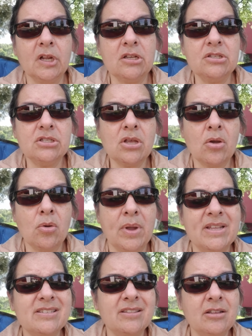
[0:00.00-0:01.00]
So
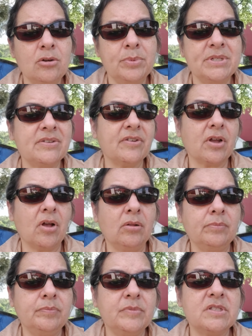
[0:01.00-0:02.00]
it's a little bit difficult.
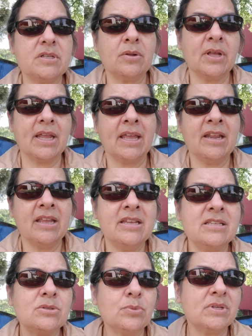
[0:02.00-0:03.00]
So like
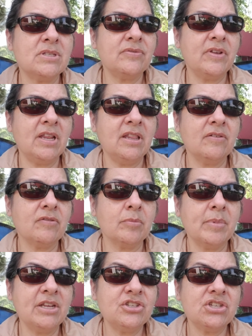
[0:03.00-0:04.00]
Anais was feeding the
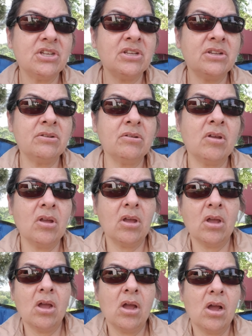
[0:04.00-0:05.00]
information.
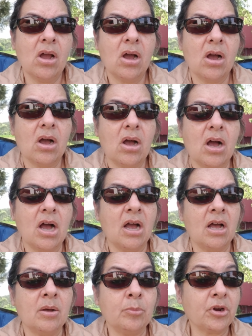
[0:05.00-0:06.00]

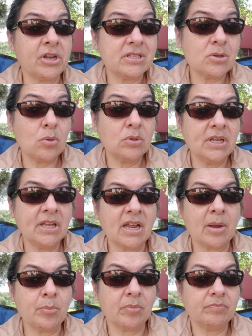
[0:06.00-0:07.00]
Maria's holding it.
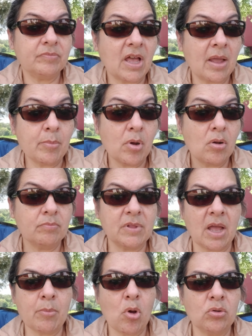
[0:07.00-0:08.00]
I'm
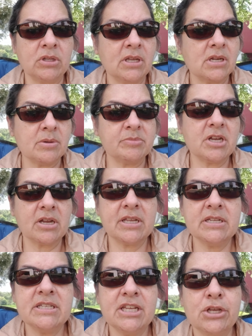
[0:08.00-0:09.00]
holding it. I'm
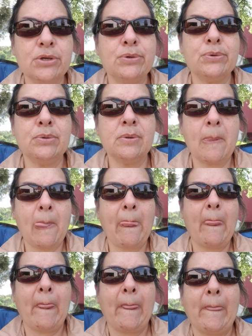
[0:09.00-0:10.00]
talking to you.
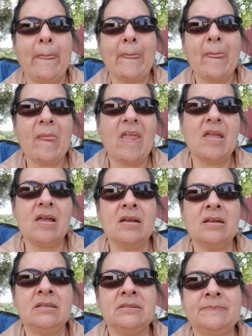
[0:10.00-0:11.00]

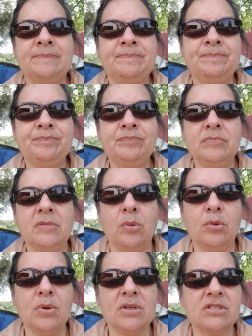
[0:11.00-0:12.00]

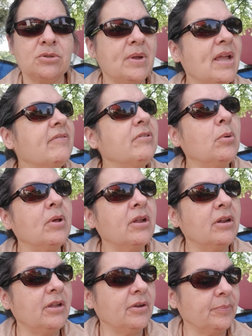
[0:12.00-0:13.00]
Who else do we have going
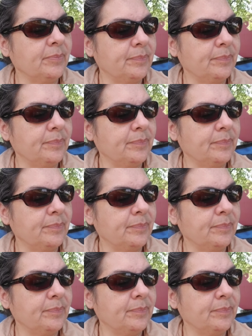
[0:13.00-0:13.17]
on here?